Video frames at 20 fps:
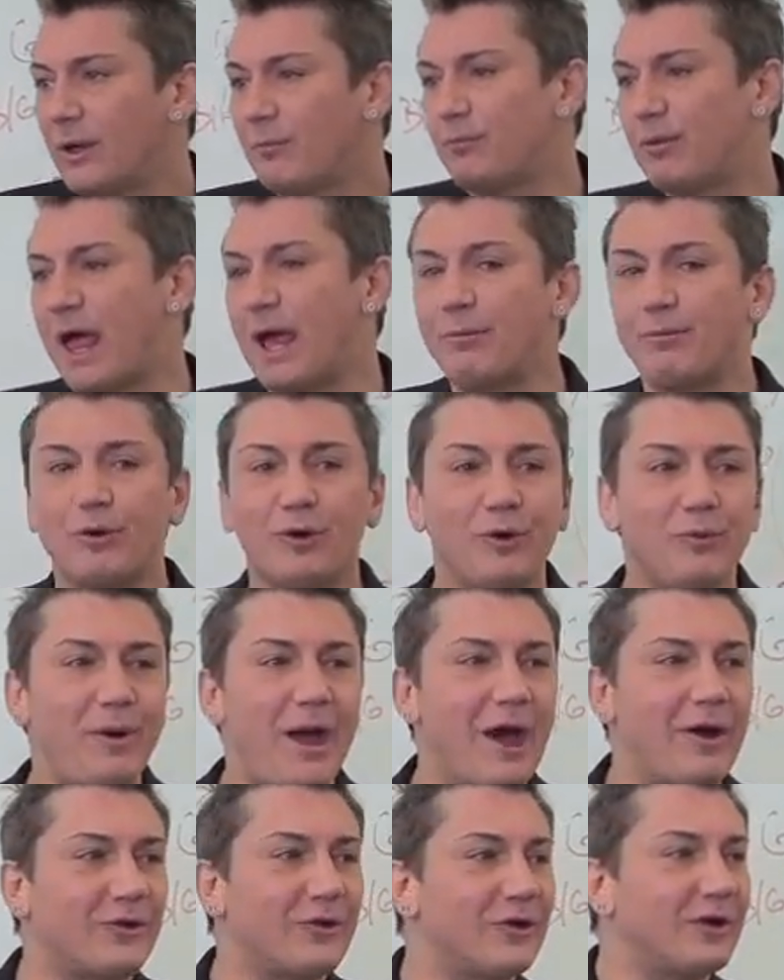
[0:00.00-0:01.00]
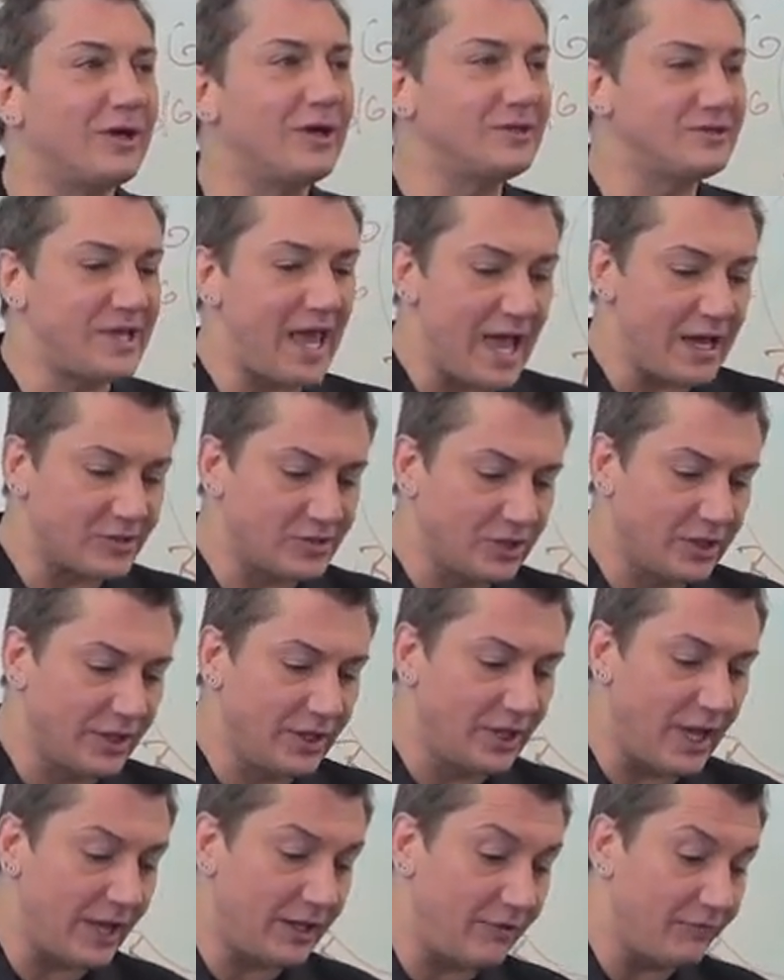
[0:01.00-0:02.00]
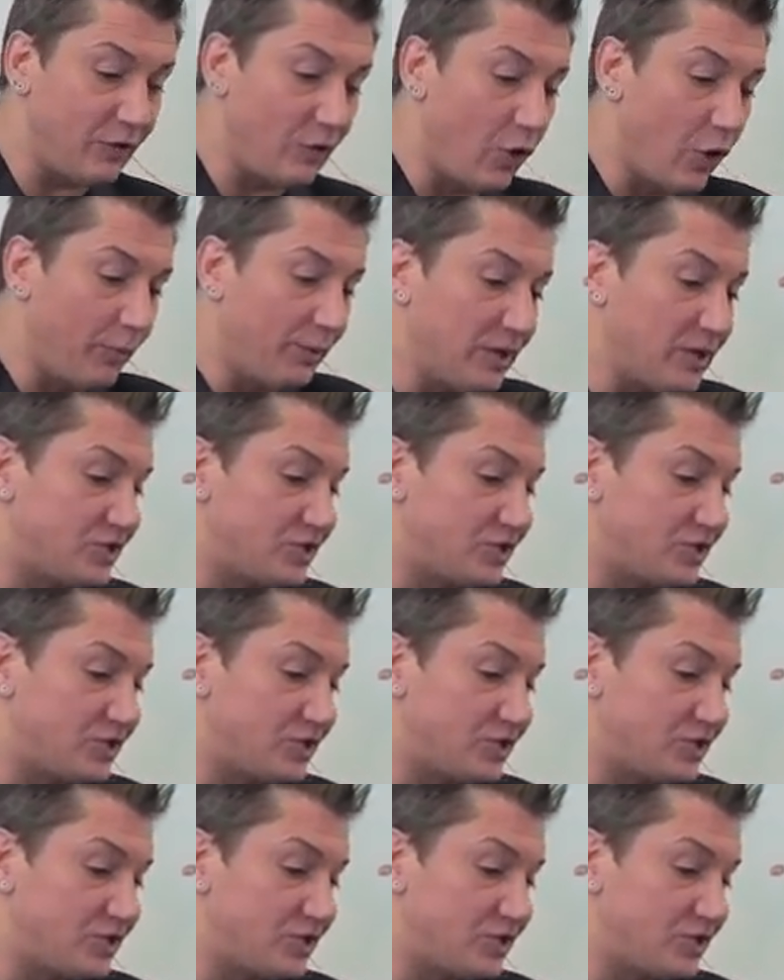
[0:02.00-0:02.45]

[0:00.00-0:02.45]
Black pearl powder is actually like if you open